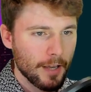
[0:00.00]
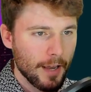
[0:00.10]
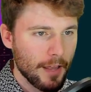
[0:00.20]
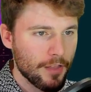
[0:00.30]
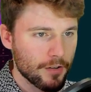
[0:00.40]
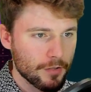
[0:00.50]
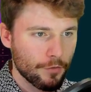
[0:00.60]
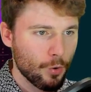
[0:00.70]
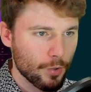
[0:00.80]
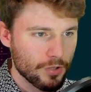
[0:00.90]
And there's of
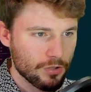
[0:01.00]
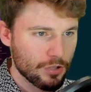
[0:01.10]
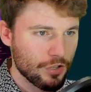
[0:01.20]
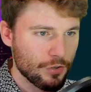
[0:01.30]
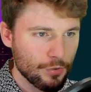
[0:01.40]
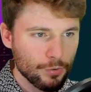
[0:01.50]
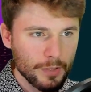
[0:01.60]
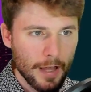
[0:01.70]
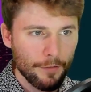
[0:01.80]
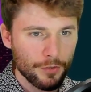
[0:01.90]
course 2
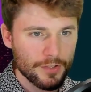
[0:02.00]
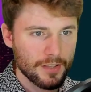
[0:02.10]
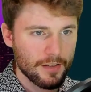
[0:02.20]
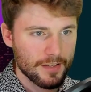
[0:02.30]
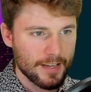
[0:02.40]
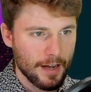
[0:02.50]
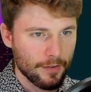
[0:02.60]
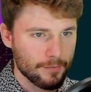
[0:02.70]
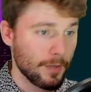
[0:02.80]
levels to this house,